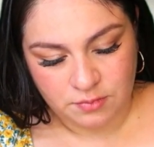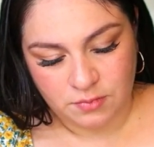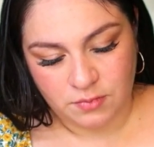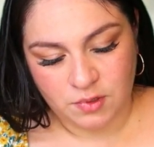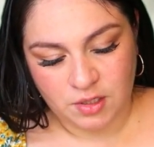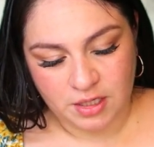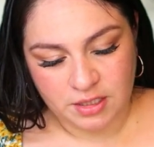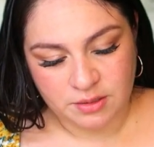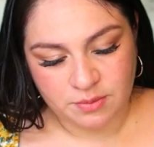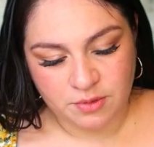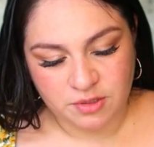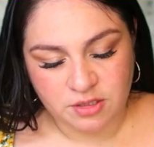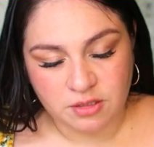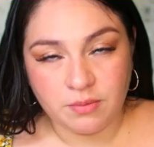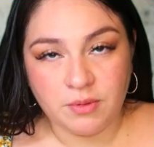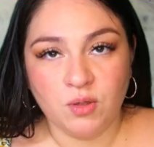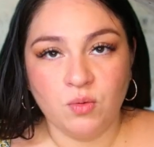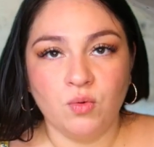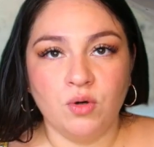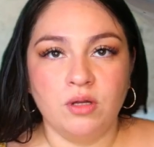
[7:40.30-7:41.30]
And that's supposed
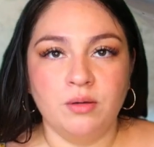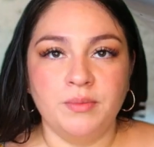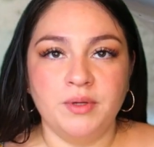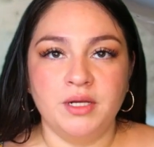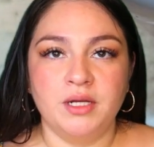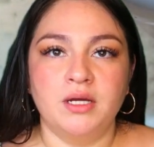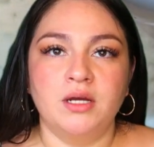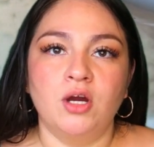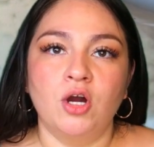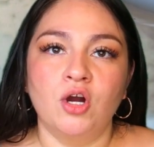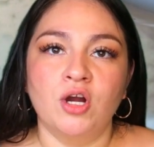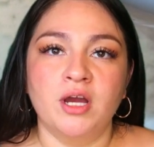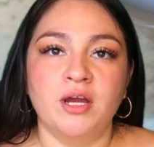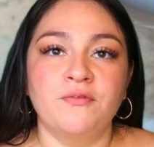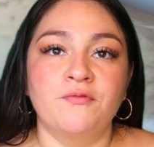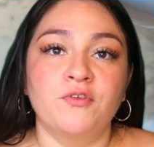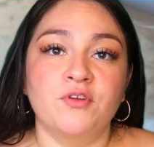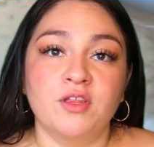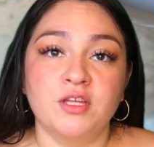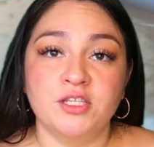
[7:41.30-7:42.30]
to be 1 minute.
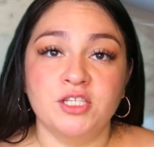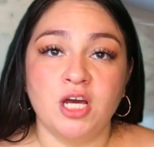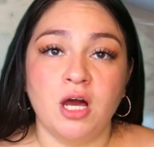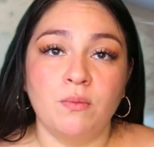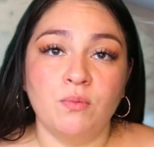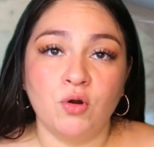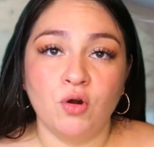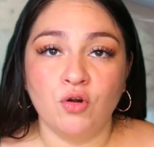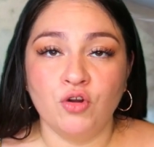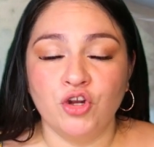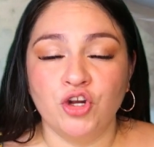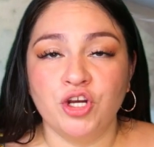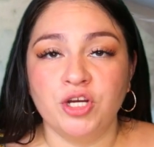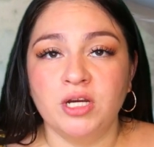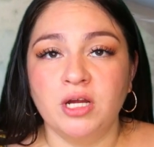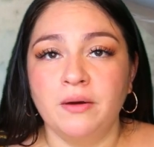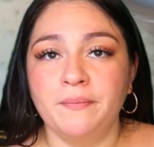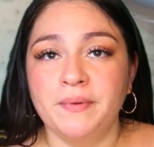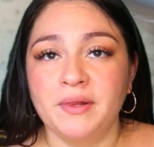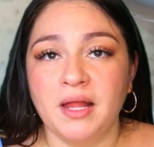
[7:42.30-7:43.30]
Okay, for the top coat, you're
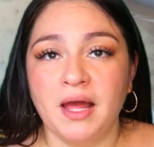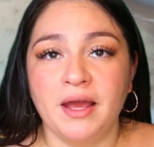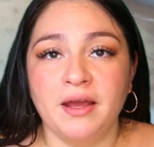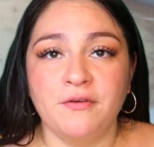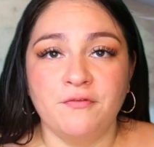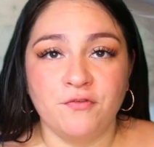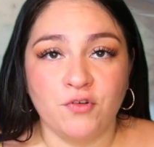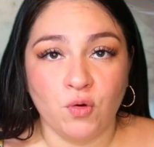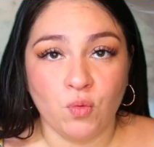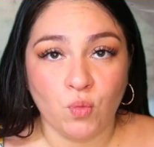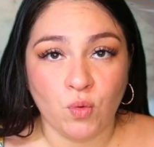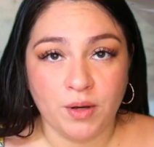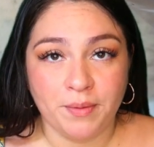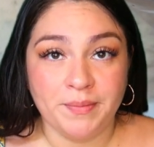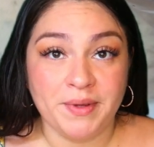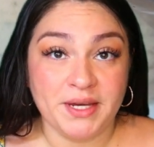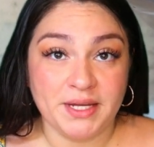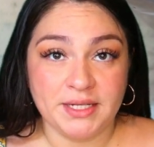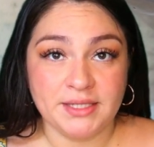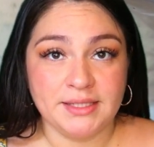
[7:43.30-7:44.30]
going to apply it for
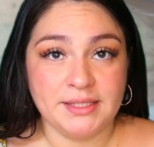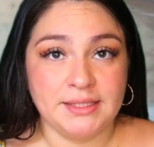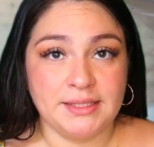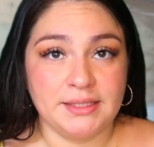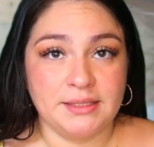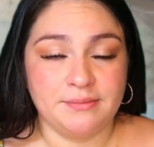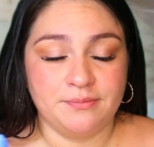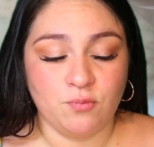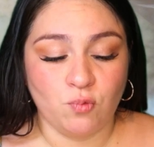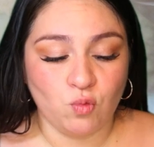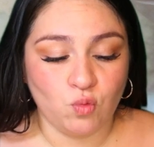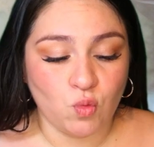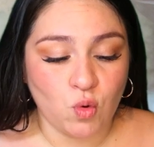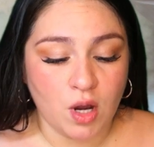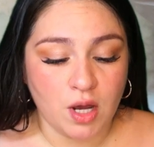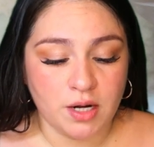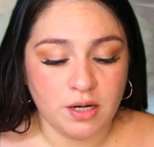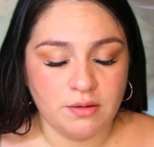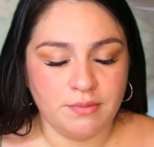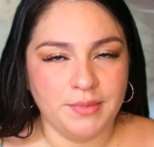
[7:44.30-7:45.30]
1 minute.
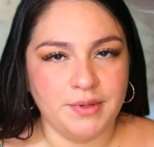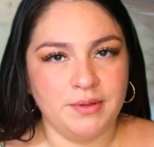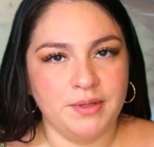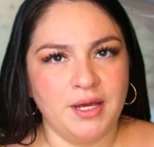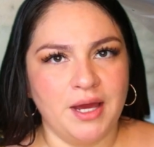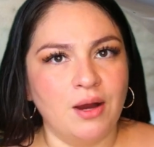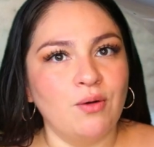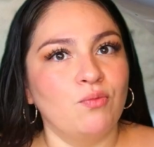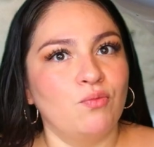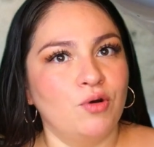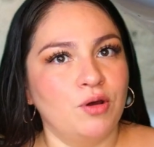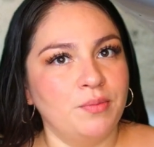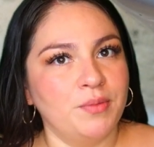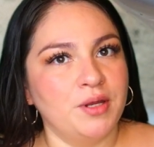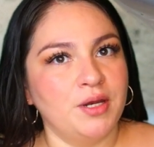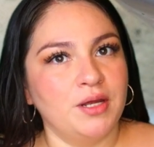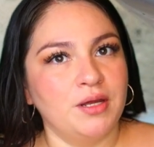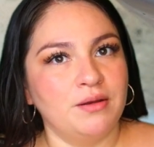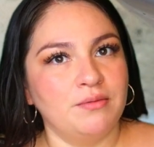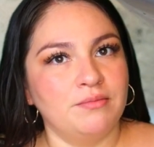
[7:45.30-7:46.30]
1 minute.
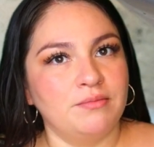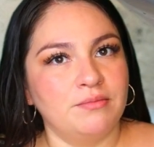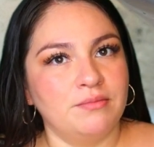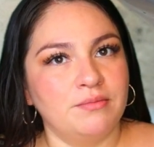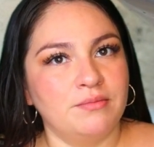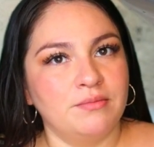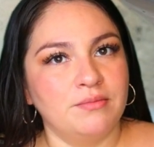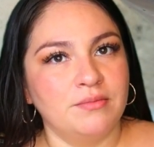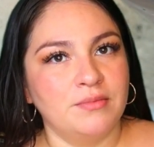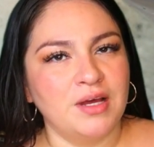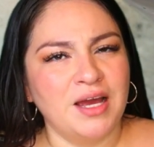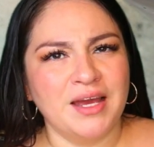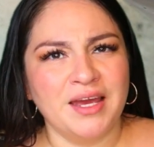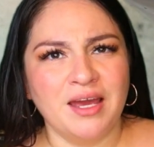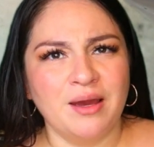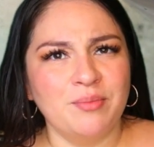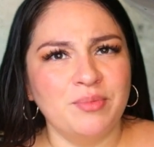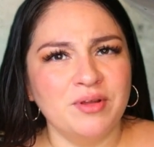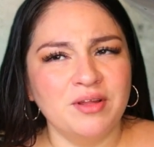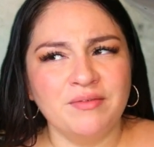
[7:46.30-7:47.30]
I
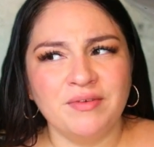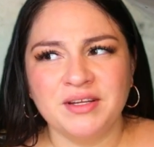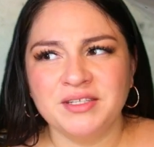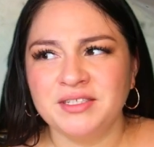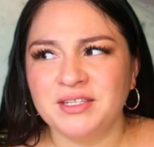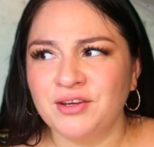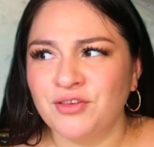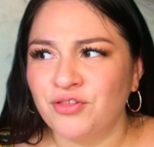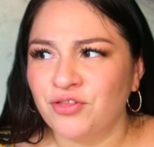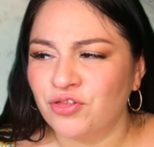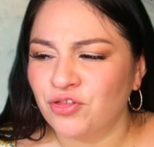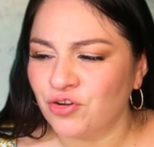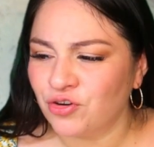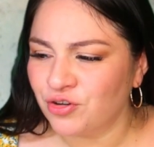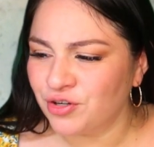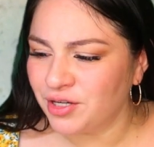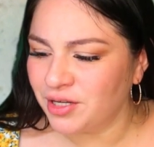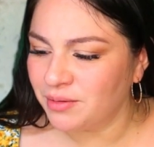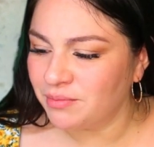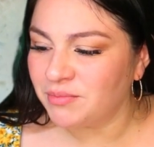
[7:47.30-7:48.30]
can't believe I said
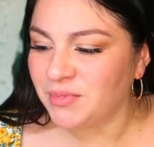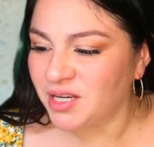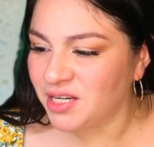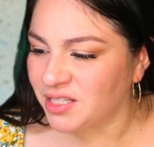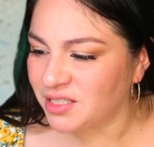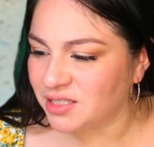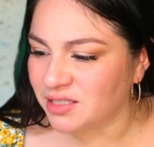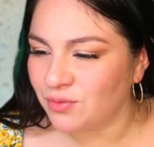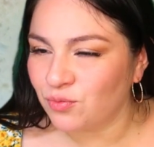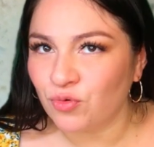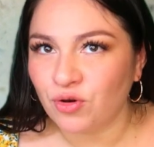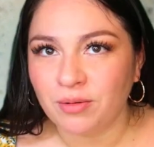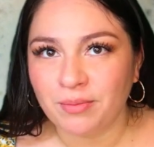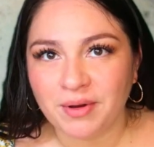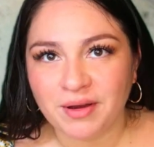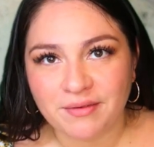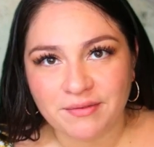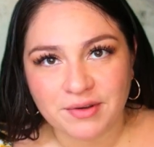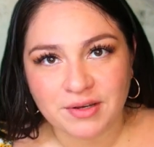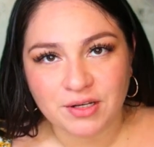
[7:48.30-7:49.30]
30 minutes in one of
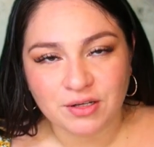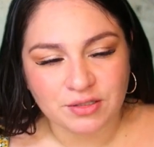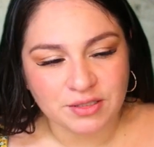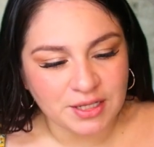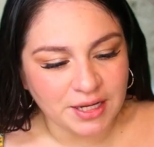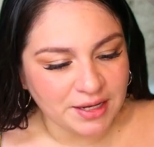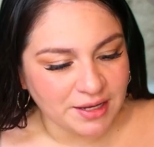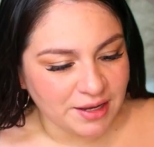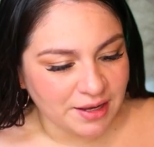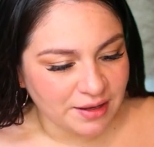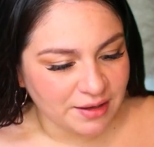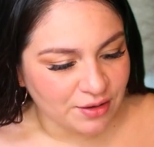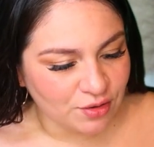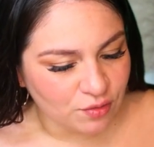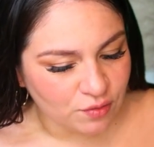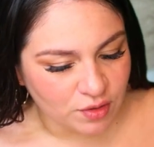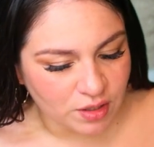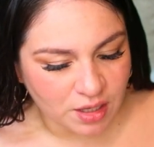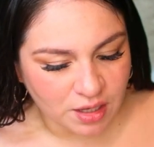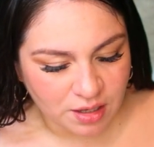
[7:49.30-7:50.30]
my videos. I can't get
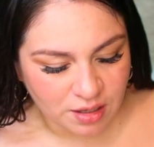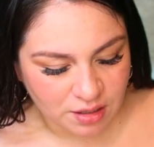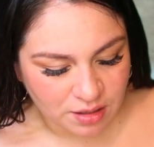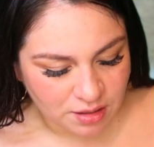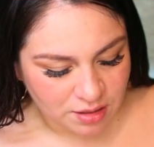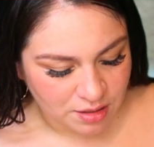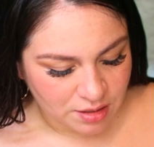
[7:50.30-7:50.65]
over that.